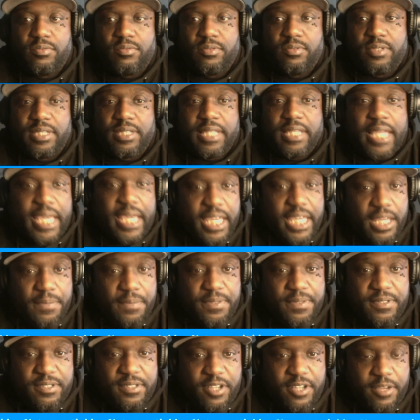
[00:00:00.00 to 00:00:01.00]

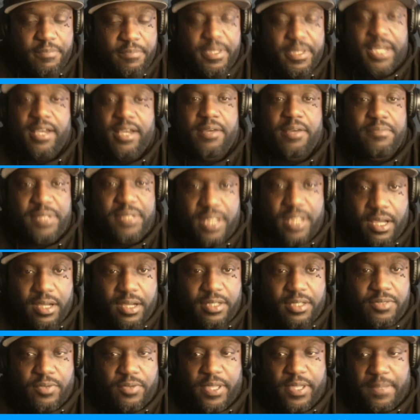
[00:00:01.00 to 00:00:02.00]
layups is going to become
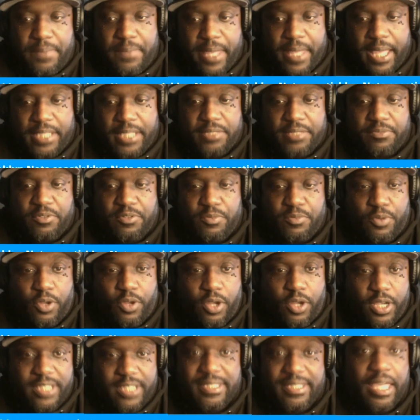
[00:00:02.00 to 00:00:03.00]
dunks when he passes him the
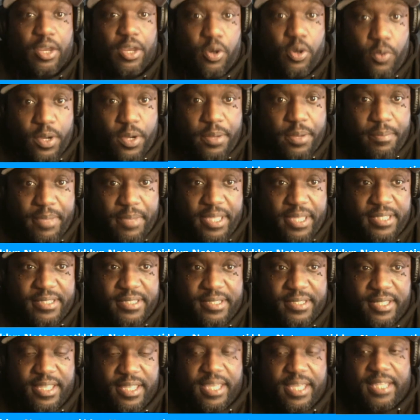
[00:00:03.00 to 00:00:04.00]
ball, because they don't want to
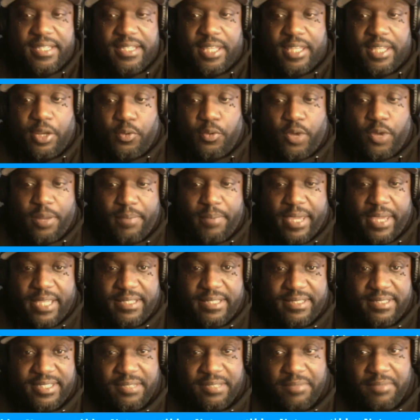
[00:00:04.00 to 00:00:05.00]
miss. They don't want to make it
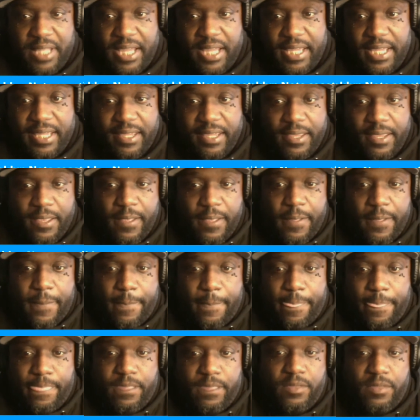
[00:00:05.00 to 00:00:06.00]
seem like
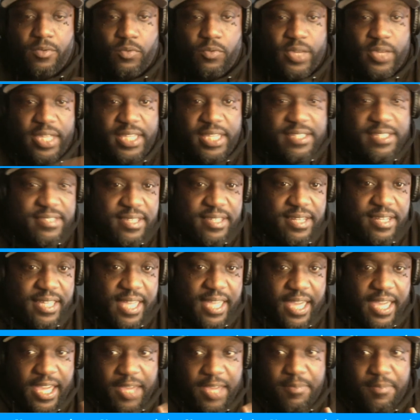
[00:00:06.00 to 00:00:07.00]
when he's in the
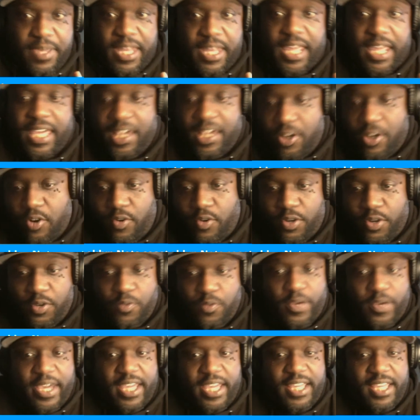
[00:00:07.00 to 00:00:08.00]
game, it ain't going the
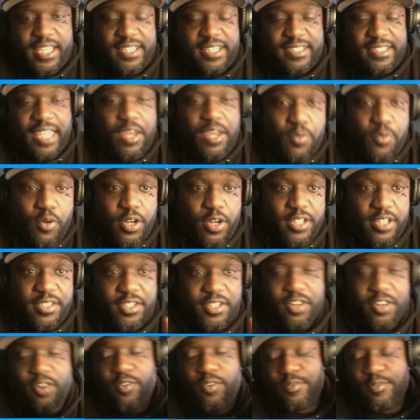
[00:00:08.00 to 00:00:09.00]
way they want it to
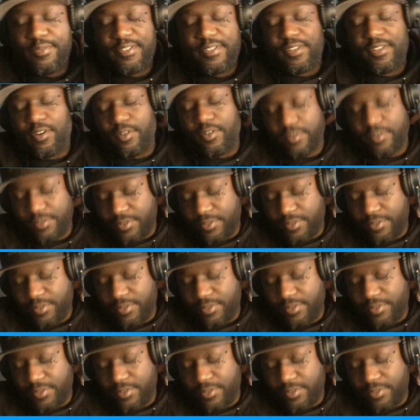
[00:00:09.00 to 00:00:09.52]
go. So,